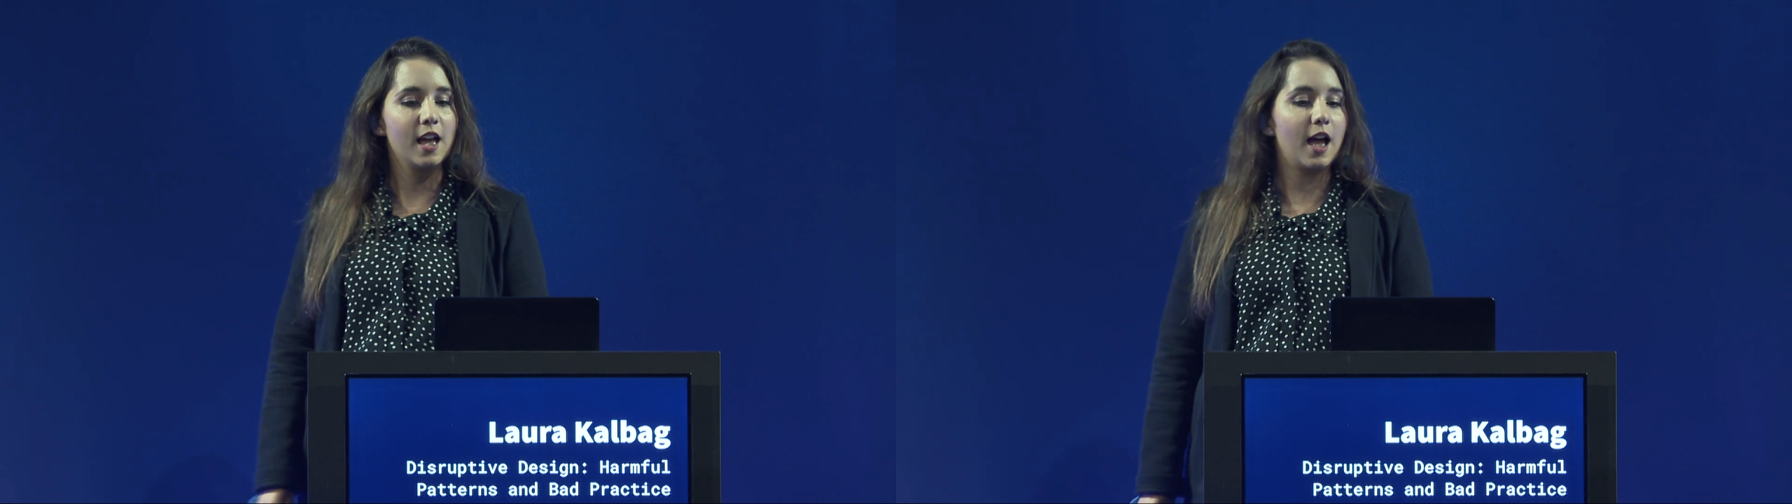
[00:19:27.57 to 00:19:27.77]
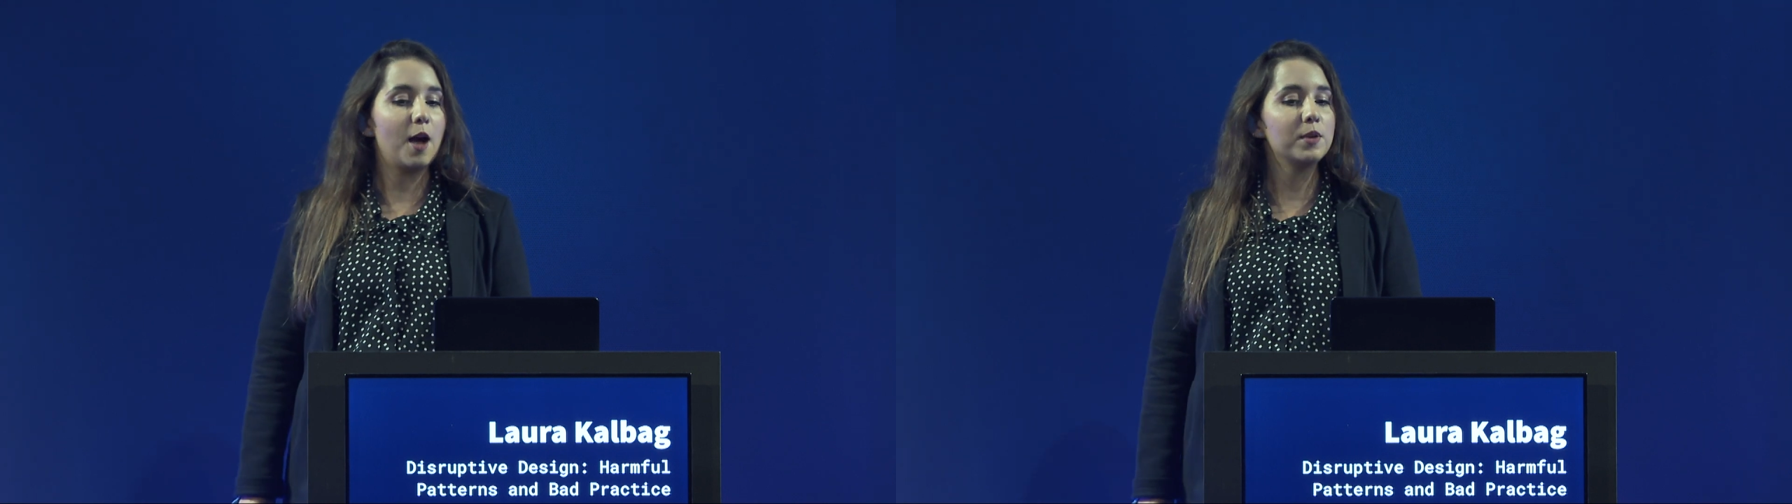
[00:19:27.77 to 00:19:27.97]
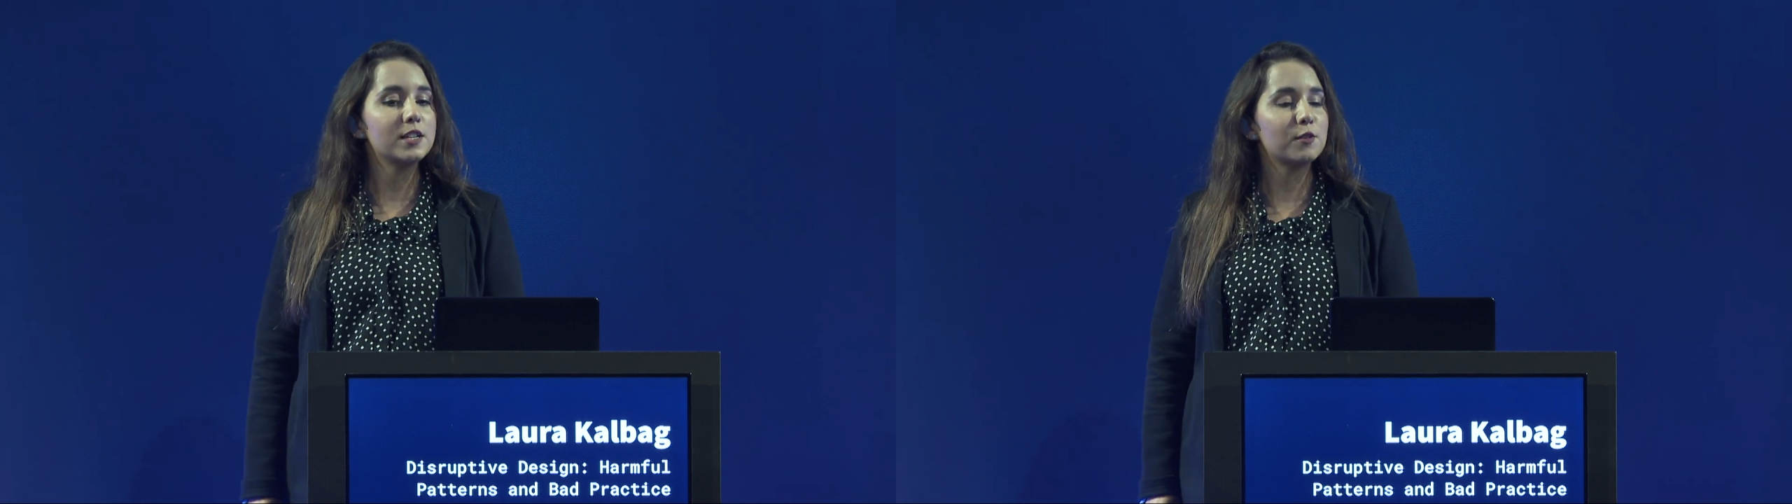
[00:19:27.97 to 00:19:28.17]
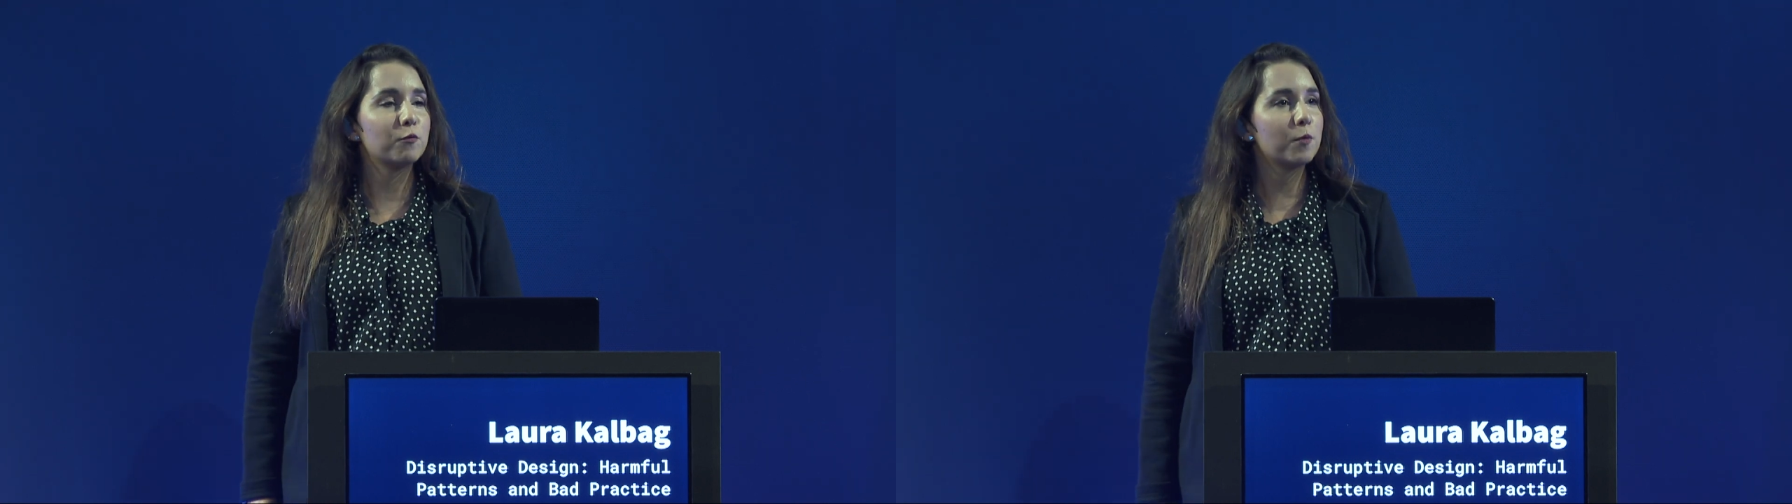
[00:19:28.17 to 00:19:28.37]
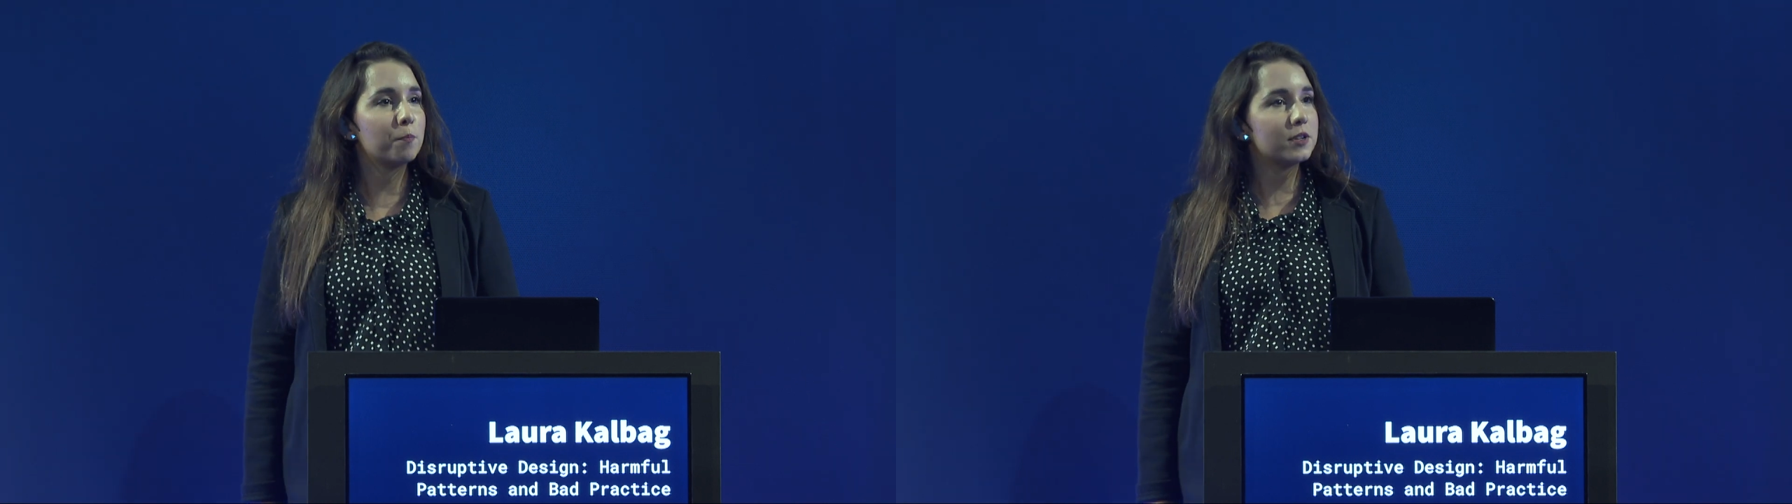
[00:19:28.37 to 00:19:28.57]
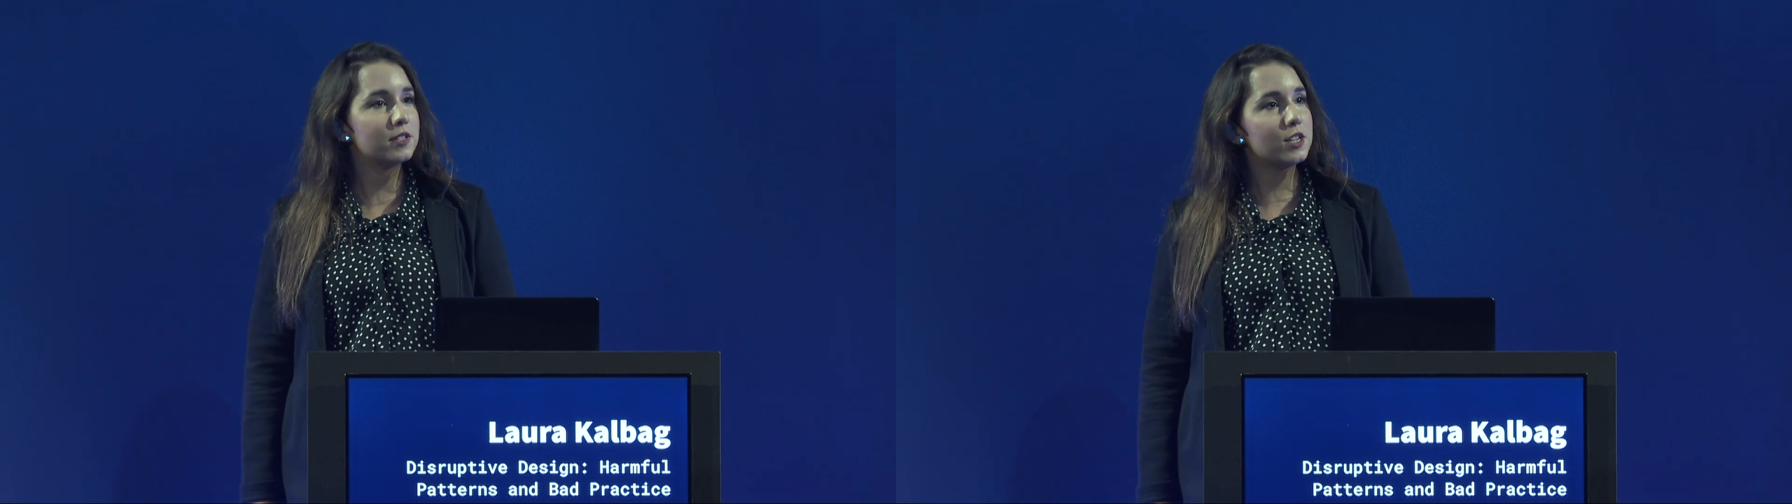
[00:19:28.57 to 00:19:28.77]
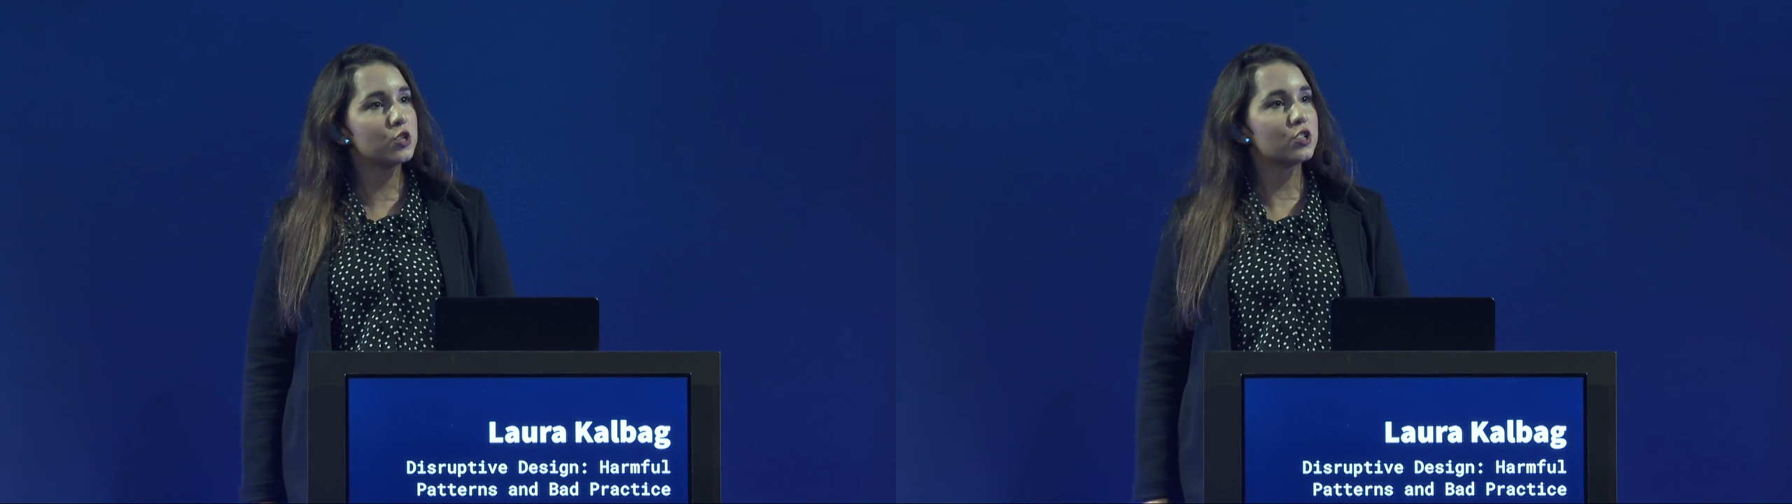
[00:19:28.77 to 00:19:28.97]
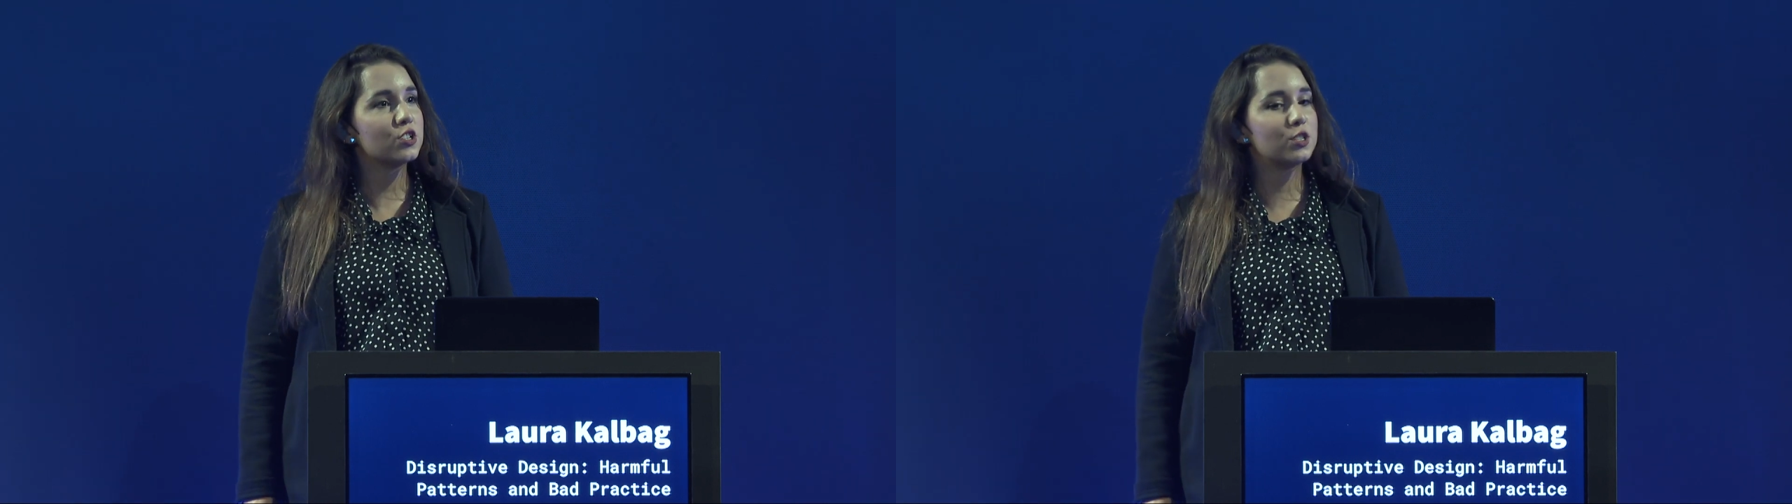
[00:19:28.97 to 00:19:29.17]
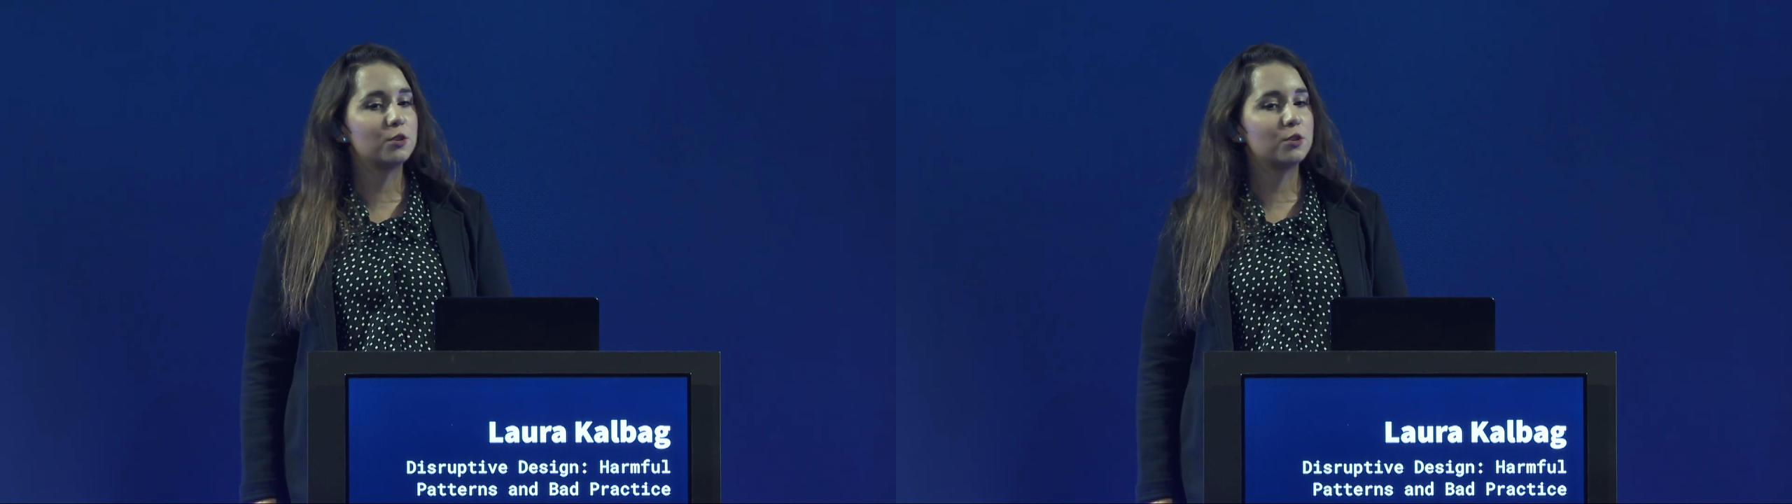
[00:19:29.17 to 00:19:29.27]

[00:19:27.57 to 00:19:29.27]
How many different positions